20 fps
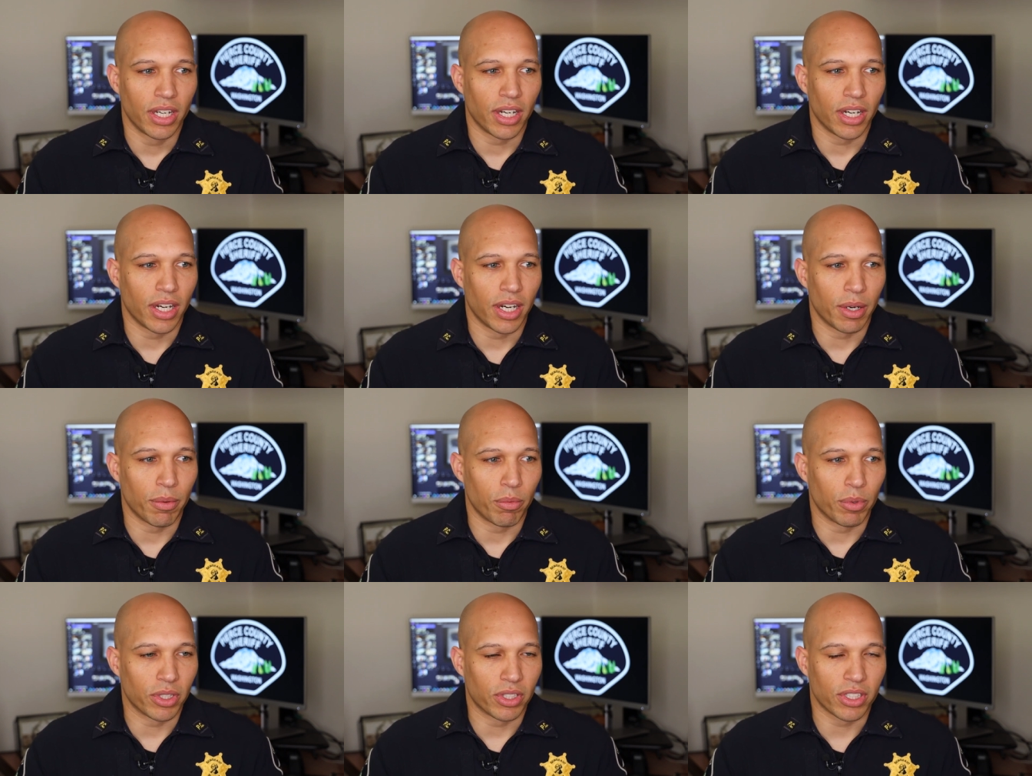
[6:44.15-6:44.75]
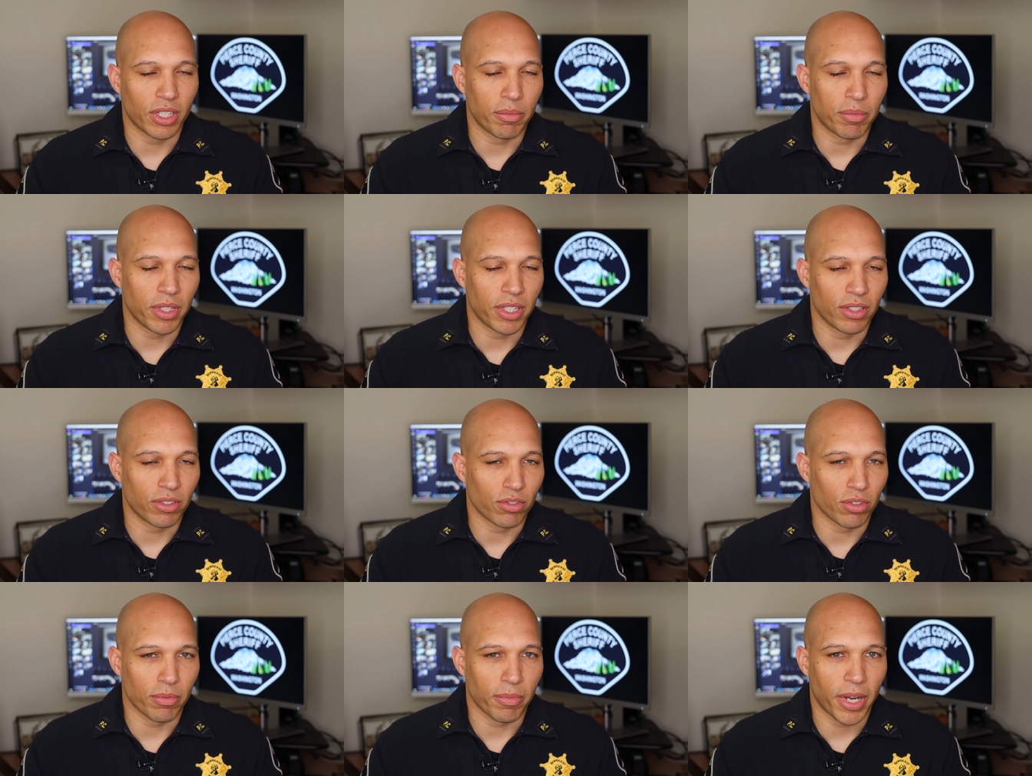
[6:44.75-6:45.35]
Um, when
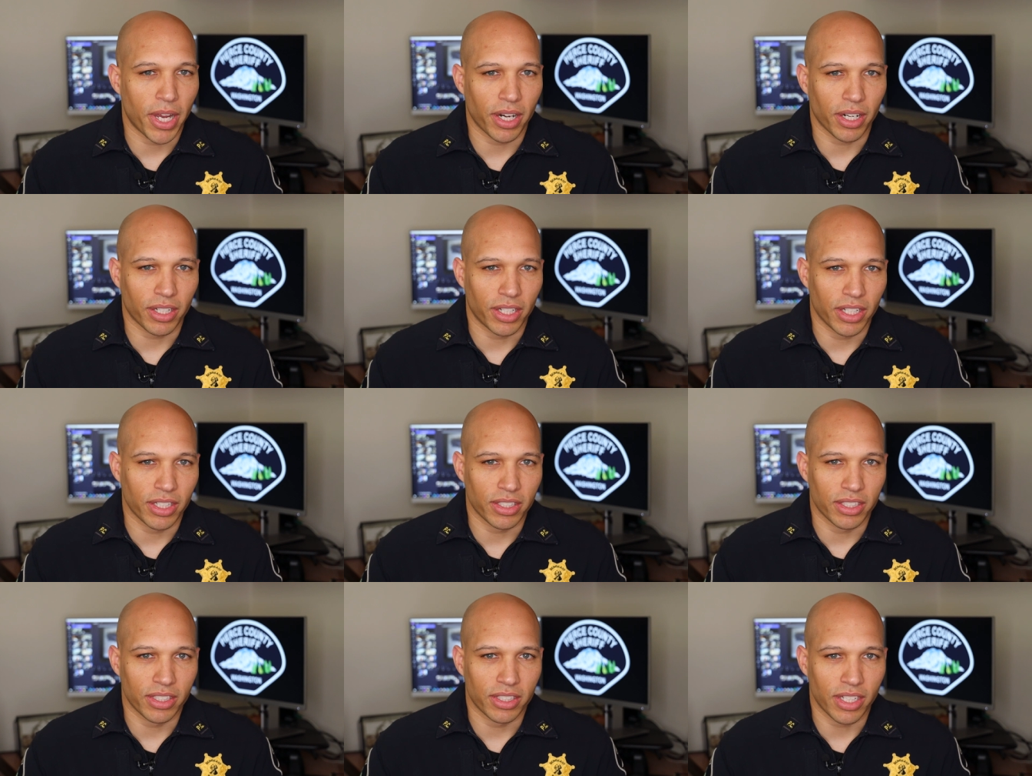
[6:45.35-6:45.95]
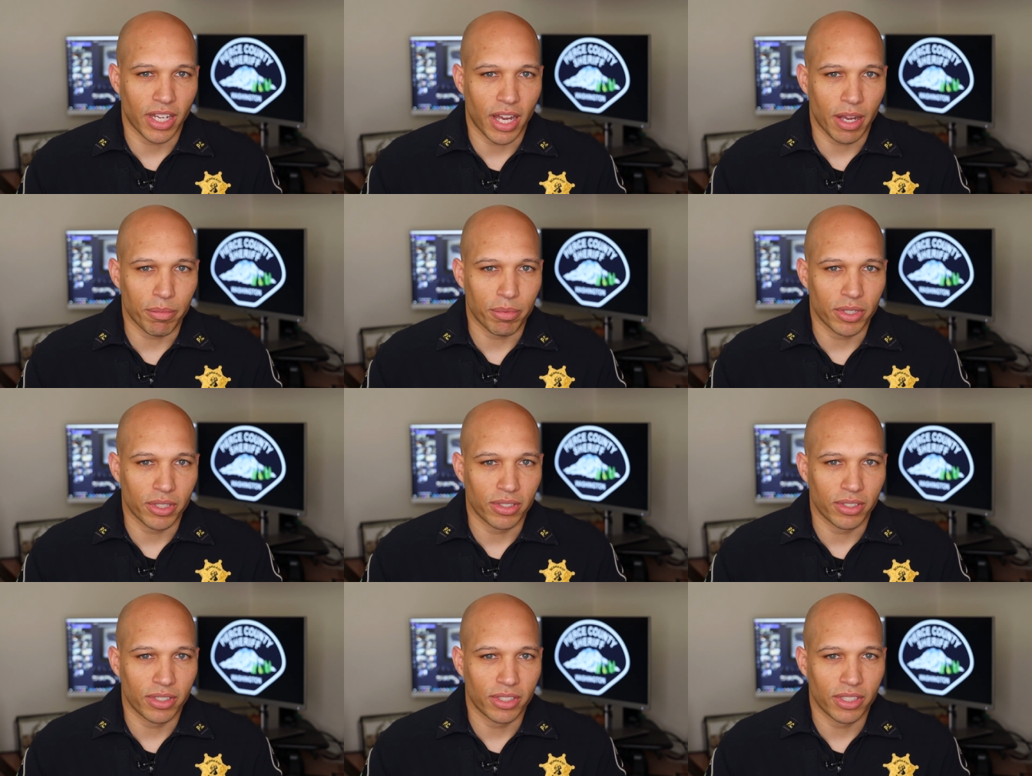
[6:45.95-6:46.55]
something traumatic like this
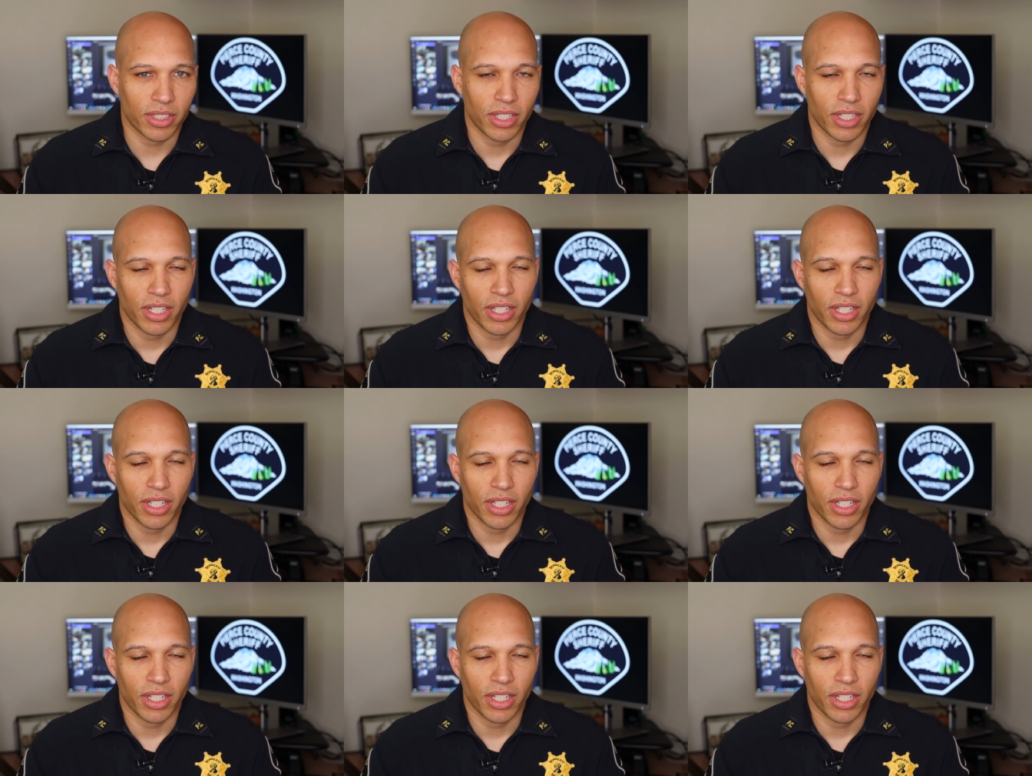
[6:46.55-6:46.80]
happens,